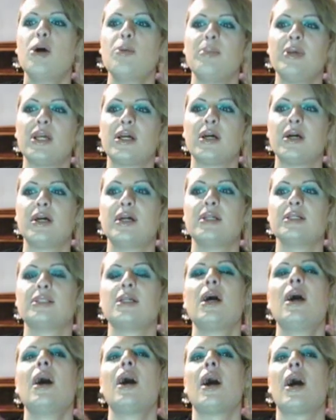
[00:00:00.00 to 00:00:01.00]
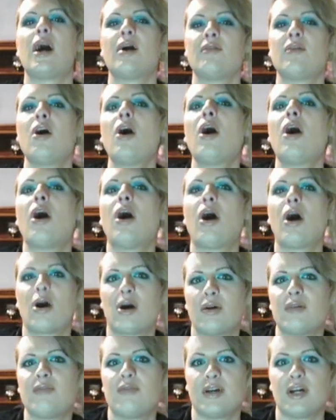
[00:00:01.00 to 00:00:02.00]
because of
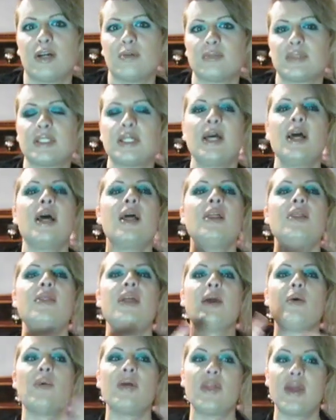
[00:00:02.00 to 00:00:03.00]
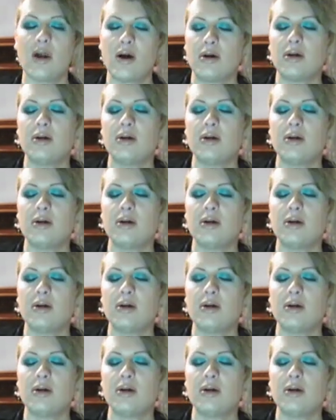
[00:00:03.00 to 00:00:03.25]
horror films." They they